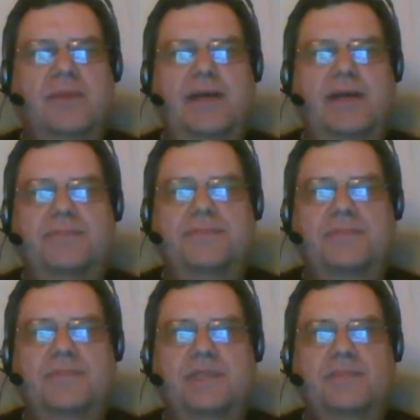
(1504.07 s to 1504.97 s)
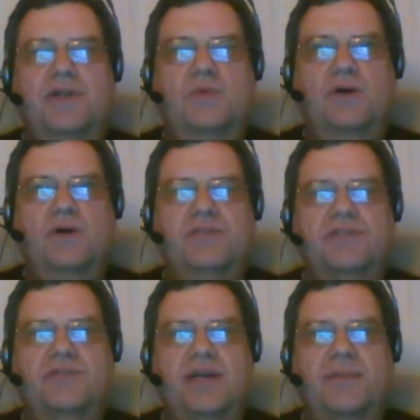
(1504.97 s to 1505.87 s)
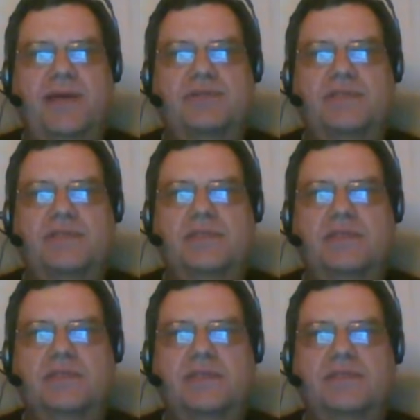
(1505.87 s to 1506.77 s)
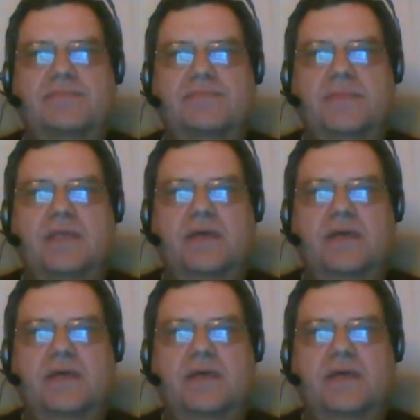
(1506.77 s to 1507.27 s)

remember now. It's been a while since I read about it. But um,